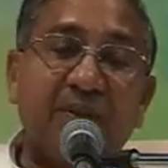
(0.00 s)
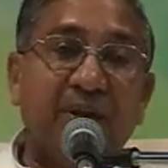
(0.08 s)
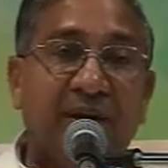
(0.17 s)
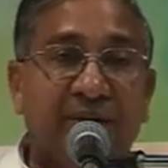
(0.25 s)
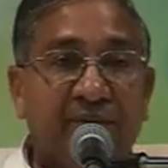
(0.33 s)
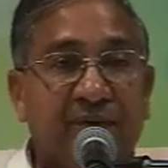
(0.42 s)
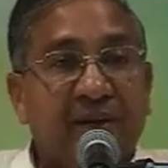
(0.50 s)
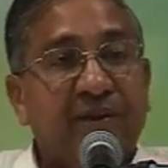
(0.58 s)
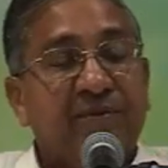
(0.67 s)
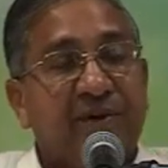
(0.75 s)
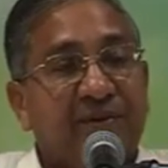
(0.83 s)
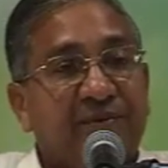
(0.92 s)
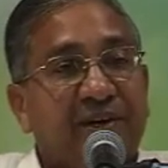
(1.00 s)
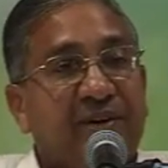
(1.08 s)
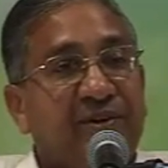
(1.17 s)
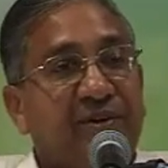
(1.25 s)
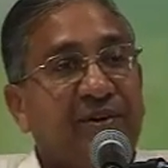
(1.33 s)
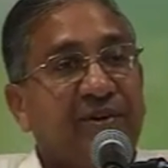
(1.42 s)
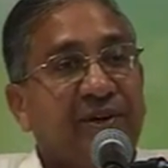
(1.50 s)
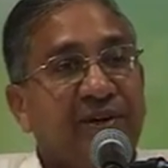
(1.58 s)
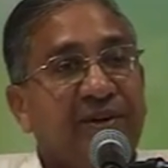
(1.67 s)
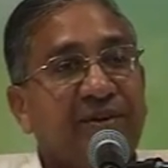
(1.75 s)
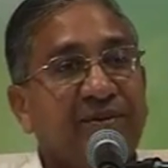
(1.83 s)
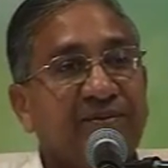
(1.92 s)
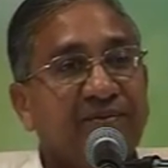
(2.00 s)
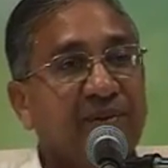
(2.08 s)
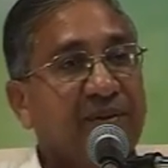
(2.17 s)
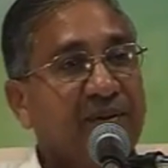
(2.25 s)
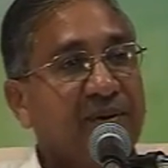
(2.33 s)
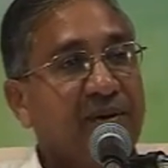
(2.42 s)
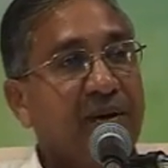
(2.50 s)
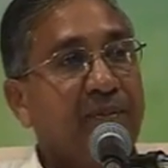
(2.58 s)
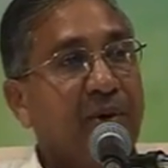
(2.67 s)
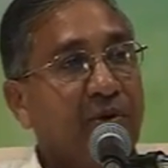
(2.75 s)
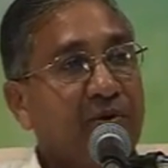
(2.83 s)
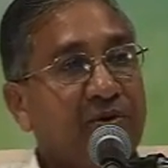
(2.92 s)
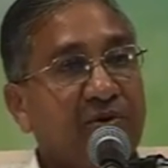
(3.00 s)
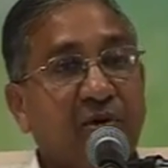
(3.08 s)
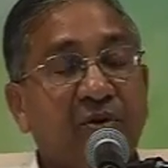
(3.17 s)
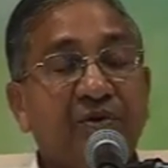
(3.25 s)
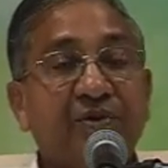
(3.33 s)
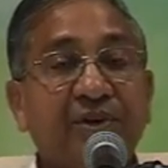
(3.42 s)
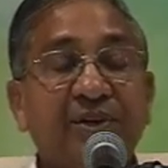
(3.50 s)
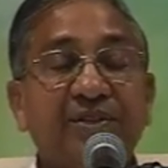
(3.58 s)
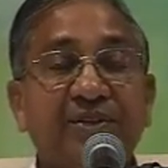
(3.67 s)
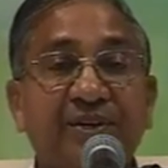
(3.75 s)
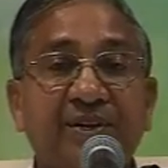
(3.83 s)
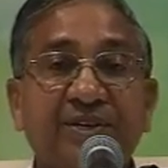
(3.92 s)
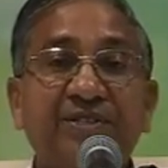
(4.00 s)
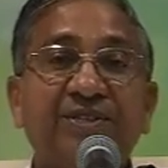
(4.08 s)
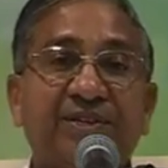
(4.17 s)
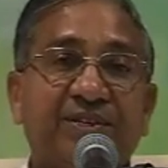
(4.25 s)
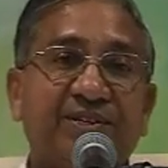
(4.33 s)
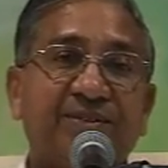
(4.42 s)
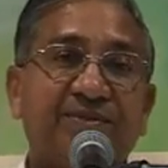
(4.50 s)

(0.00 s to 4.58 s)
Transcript: and whenever we are talking about conquering the nature,